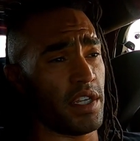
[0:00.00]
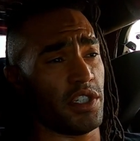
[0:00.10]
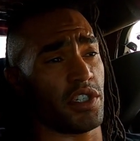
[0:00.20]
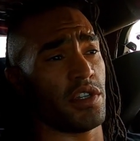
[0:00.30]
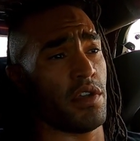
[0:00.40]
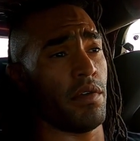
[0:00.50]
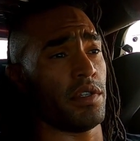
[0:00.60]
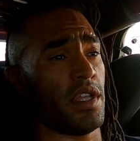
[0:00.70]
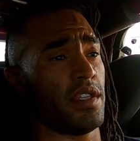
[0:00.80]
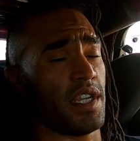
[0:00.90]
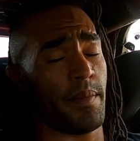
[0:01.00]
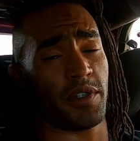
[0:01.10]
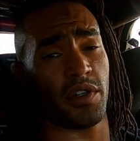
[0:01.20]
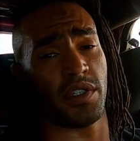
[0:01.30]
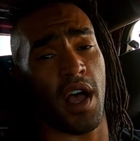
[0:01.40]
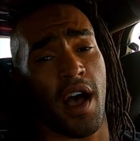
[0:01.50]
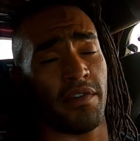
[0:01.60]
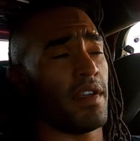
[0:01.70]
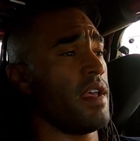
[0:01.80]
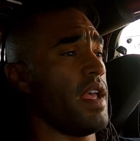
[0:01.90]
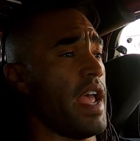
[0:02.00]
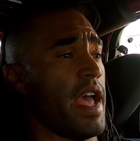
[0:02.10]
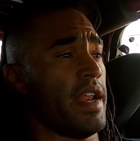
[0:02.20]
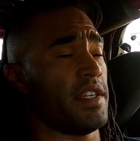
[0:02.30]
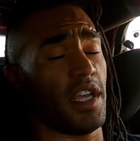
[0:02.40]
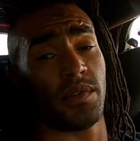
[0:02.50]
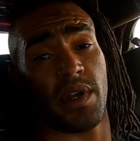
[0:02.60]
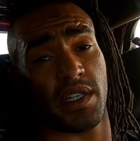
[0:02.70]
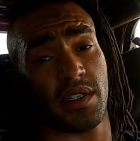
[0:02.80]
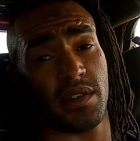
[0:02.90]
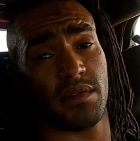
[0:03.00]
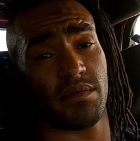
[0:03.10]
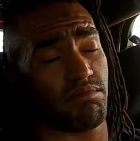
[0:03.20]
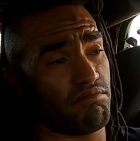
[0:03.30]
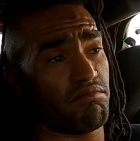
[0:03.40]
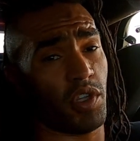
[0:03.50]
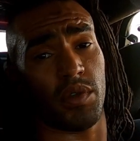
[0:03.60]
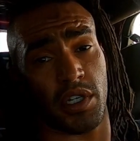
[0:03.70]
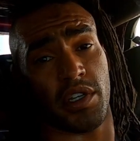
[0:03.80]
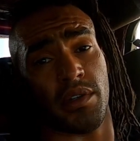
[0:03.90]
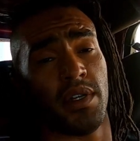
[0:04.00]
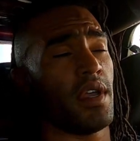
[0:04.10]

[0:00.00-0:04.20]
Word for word: It just knows that the temperature is off, and it does what it's told to do.